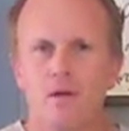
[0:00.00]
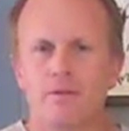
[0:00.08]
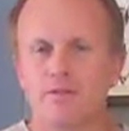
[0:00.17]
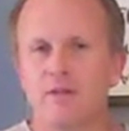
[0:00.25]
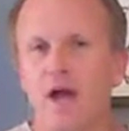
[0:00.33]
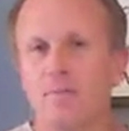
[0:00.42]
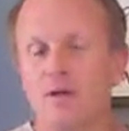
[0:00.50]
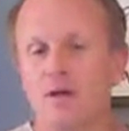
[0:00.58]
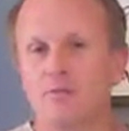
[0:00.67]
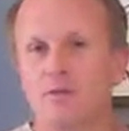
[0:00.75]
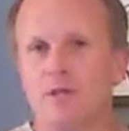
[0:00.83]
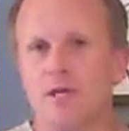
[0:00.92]
The topic
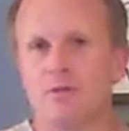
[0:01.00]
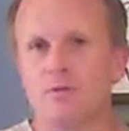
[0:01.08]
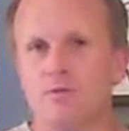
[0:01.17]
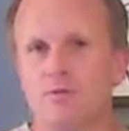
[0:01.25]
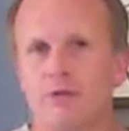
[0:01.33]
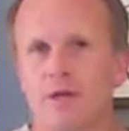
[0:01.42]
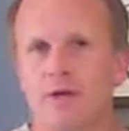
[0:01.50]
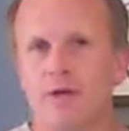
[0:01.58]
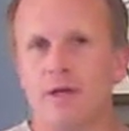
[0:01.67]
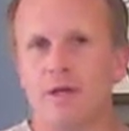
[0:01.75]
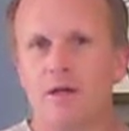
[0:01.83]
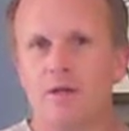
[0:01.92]
of today's newsletter
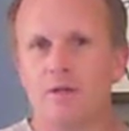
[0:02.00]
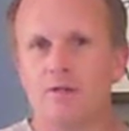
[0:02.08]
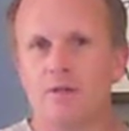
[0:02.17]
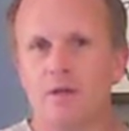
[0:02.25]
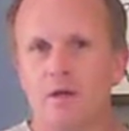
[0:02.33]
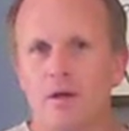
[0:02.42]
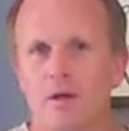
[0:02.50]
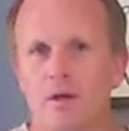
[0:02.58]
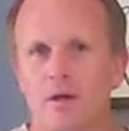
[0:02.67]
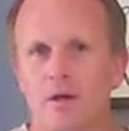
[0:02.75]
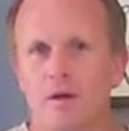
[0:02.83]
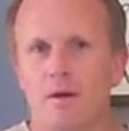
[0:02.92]
is
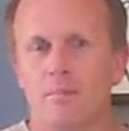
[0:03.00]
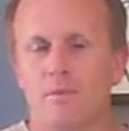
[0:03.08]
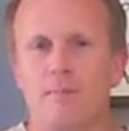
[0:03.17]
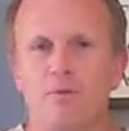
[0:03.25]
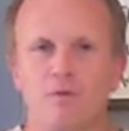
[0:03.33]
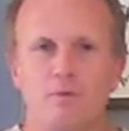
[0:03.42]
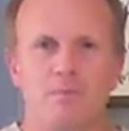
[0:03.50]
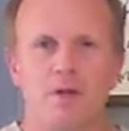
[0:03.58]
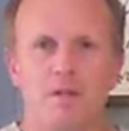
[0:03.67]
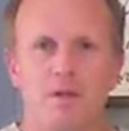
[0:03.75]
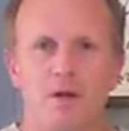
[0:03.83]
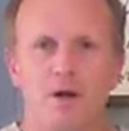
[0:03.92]
people's
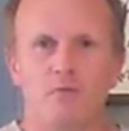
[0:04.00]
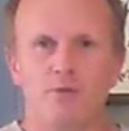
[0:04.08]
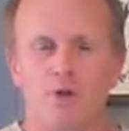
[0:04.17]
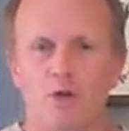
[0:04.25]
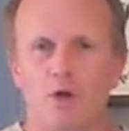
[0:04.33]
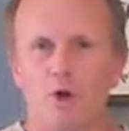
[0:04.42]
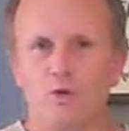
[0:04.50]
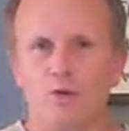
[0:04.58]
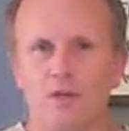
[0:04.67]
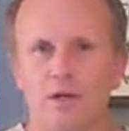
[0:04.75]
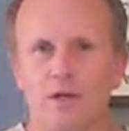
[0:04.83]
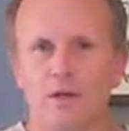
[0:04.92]
opinion of your
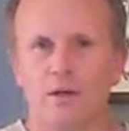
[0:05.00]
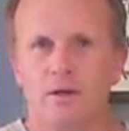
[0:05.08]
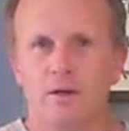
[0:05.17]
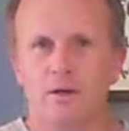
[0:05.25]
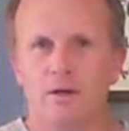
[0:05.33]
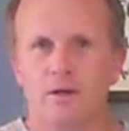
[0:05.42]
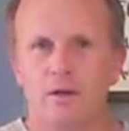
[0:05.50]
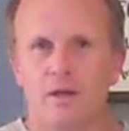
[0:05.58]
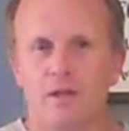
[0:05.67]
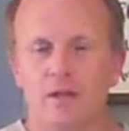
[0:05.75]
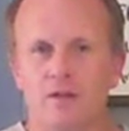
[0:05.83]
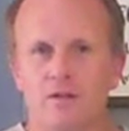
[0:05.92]
coaching
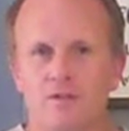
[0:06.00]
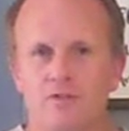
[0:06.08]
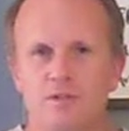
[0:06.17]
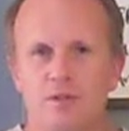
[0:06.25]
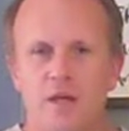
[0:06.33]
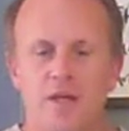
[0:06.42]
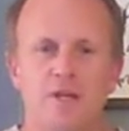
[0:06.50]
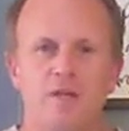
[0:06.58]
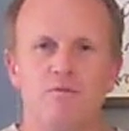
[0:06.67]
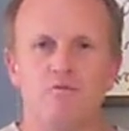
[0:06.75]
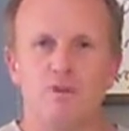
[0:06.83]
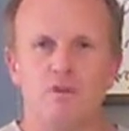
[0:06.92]
is an
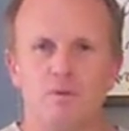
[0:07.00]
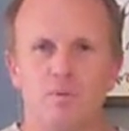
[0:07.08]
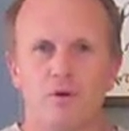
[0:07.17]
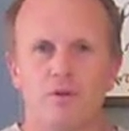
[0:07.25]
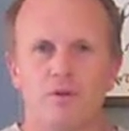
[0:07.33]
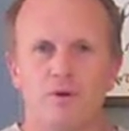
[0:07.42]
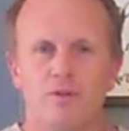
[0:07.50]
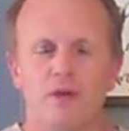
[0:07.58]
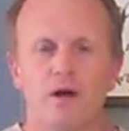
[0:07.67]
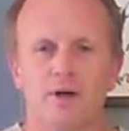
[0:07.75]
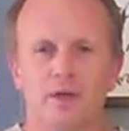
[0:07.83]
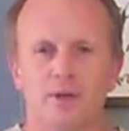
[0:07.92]
invisible
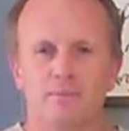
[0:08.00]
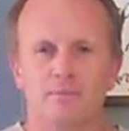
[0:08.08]
target.